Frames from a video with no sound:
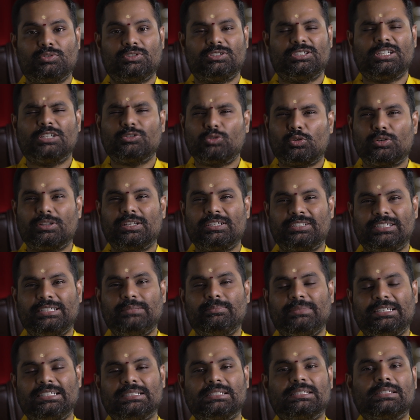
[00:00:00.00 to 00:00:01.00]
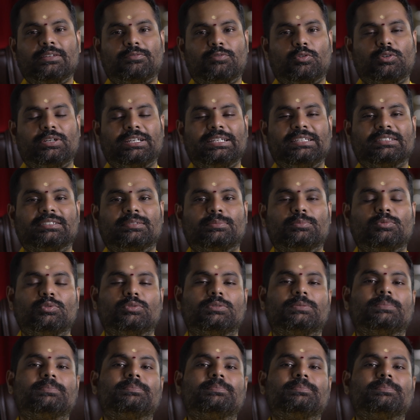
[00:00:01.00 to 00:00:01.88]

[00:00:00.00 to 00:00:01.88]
Chaturdashi means the 14th moon.